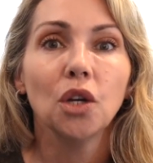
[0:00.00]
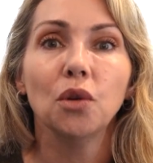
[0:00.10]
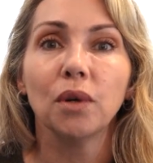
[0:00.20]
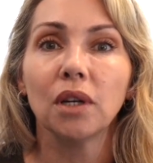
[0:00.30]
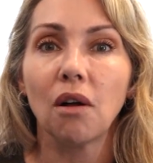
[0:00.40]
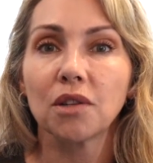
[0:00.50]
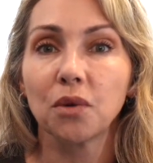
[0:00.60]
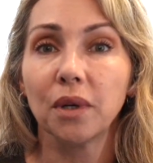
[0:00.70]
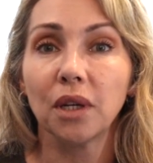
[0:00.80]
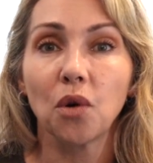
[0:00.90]
You can
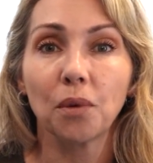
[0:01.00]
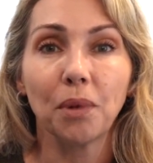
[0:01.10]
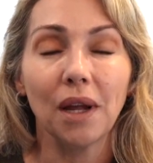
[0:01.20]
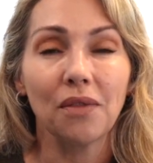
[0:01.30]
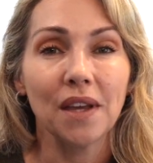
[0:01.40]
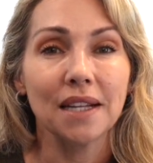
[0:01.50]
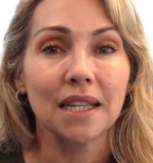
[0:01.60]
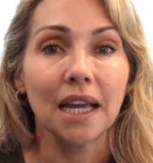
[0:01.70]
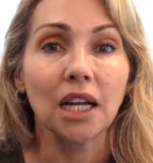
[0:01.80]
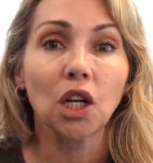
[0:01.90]
also incorporate things
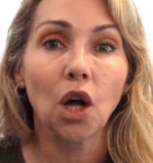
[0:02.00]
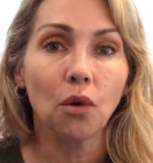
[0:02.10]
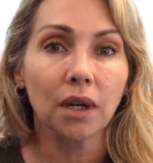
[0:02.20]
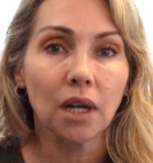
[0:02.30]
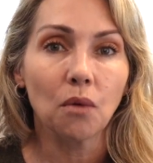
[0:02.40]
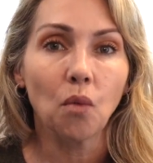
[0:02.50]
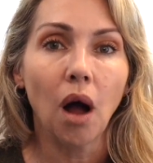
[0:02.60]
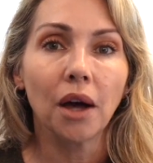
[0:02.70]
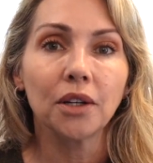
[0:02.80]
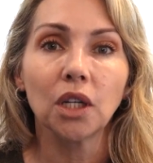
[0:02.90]
like coconut
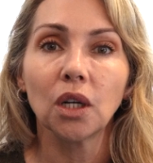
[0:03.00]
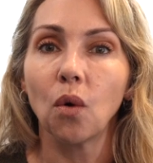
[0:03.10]
water